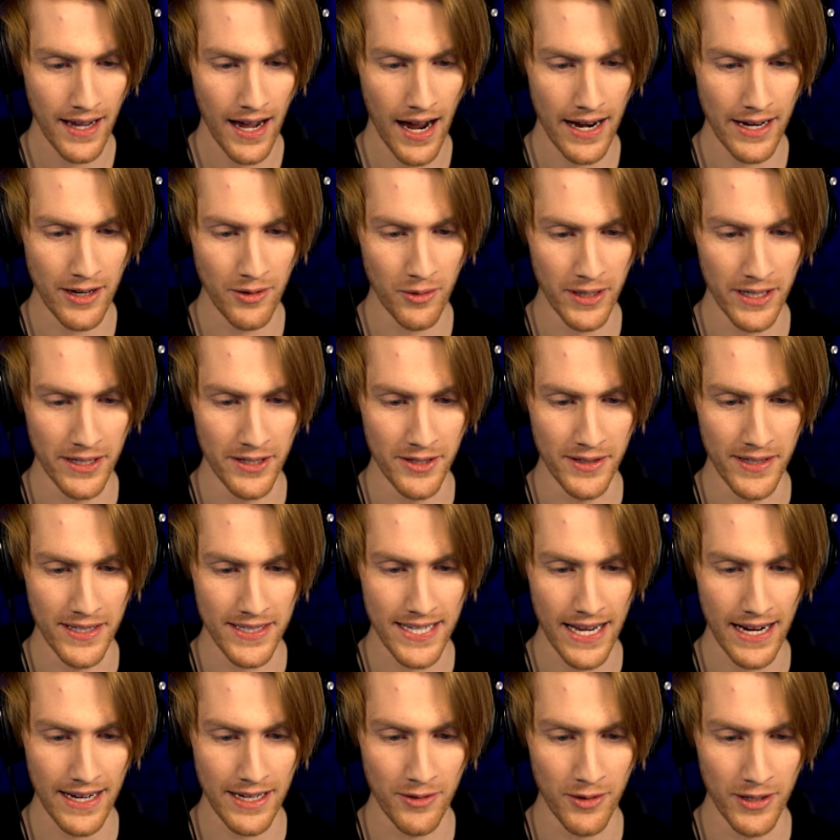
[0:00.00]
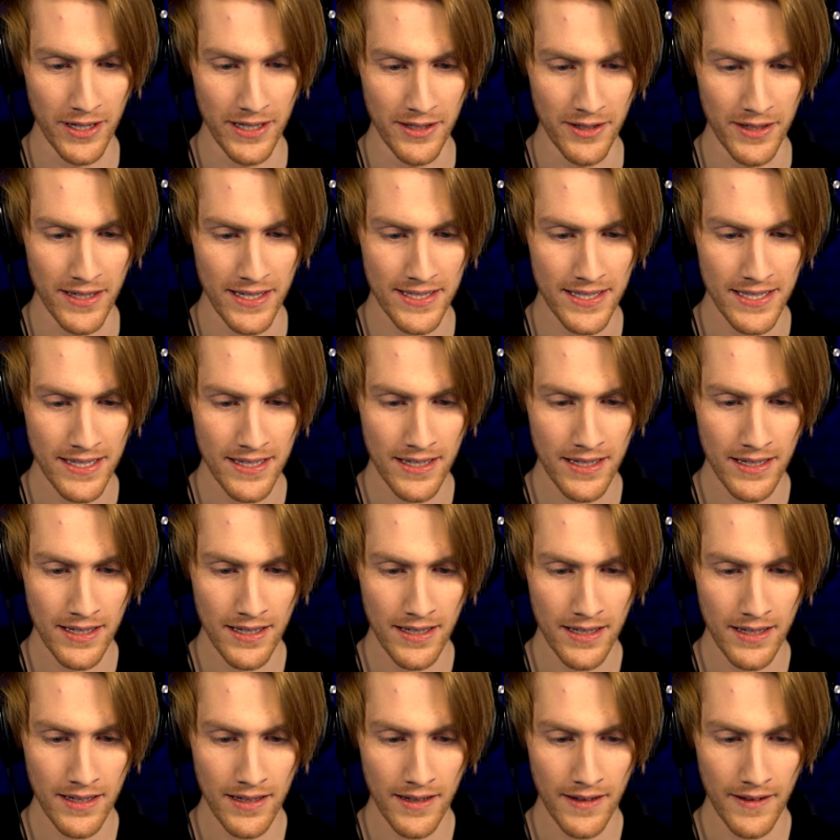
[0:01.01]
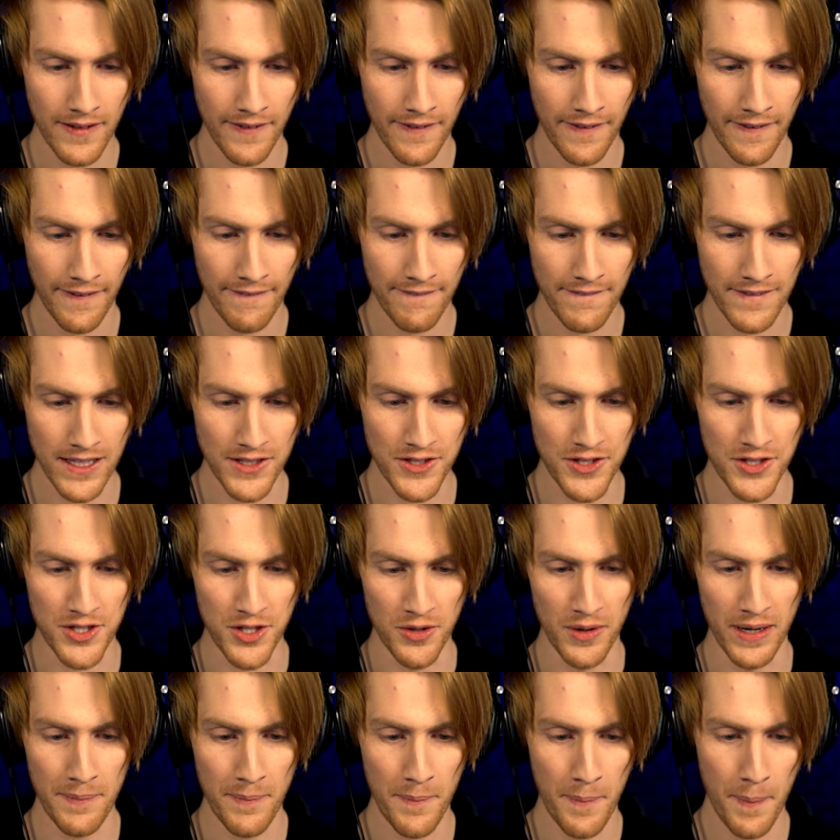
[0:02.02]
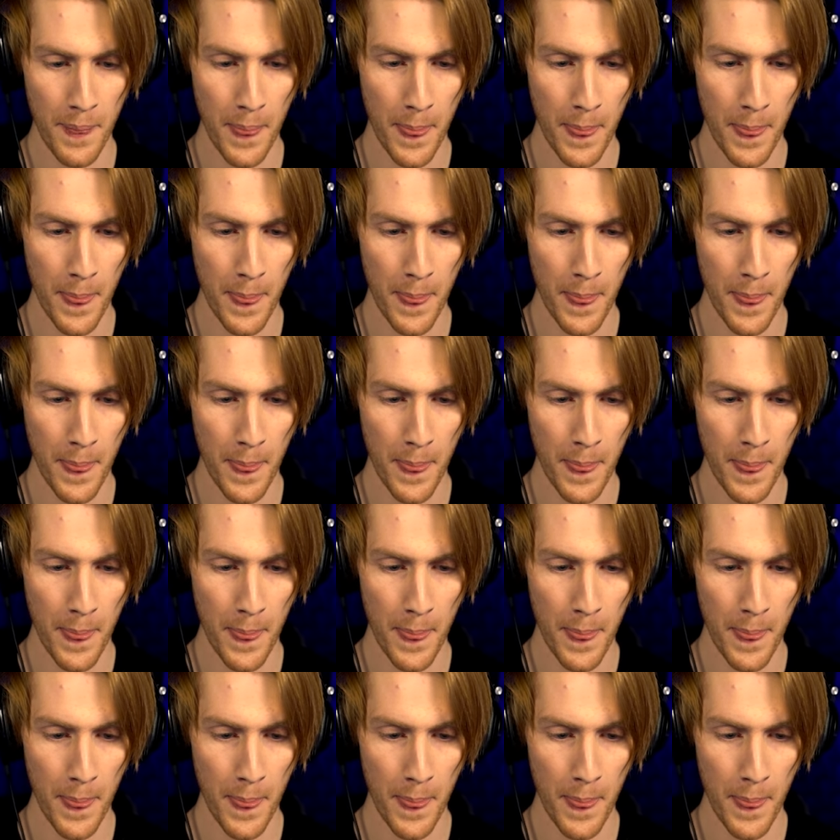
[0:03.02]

How you want to do this? How you want to do this? Oh, I found one. Let's just do it.